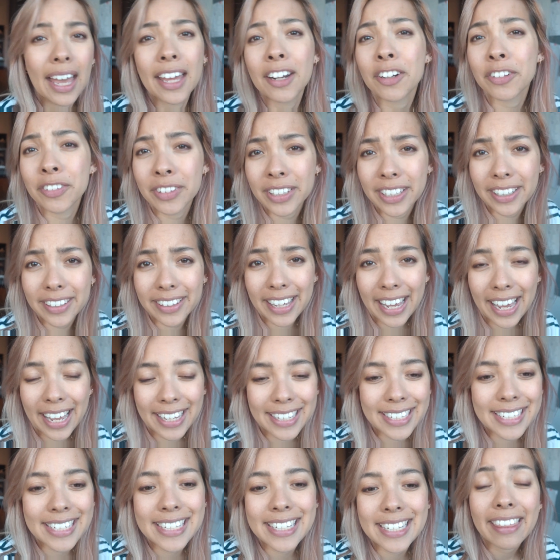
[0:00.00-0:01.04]
And on the other
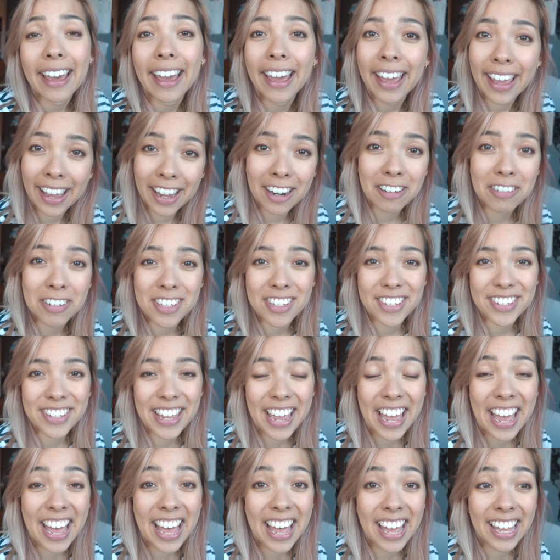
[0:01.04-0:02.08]
hand, that hair is just
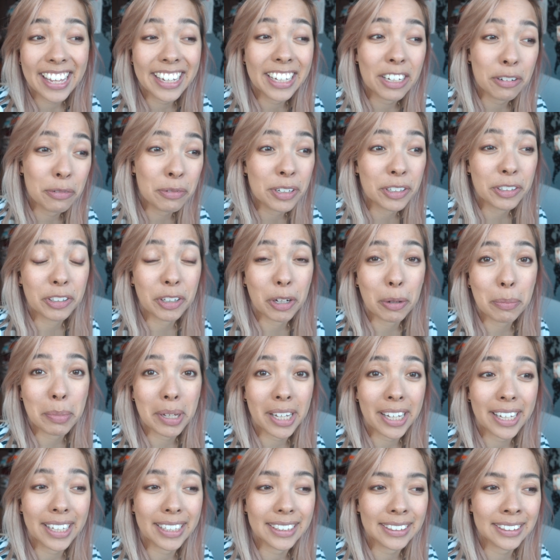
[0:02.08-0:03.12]
hair, it will grow
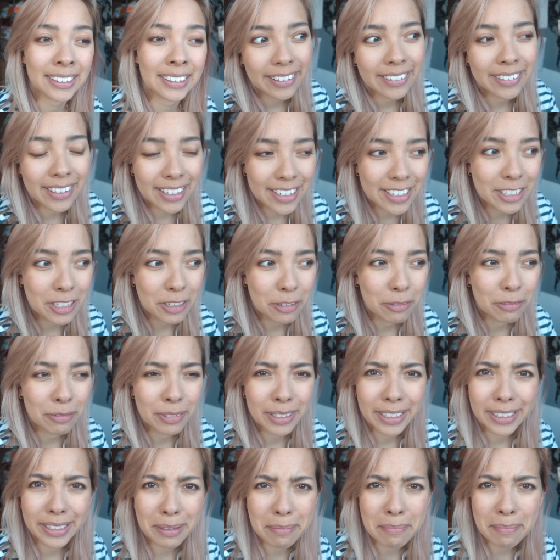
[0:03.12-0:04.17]
back unless you
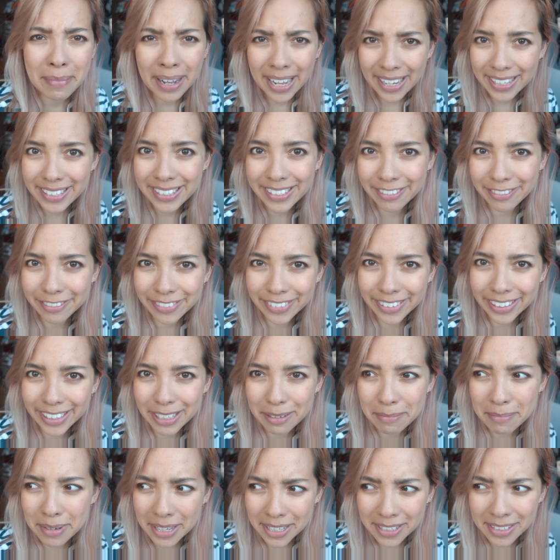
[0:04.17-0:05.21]
really
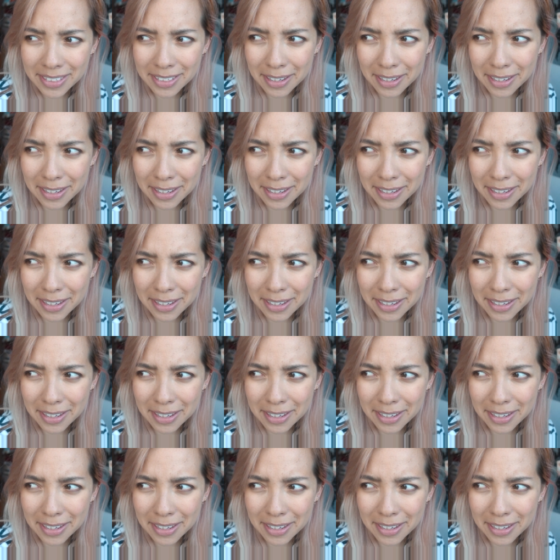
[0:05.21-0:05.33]
massively mess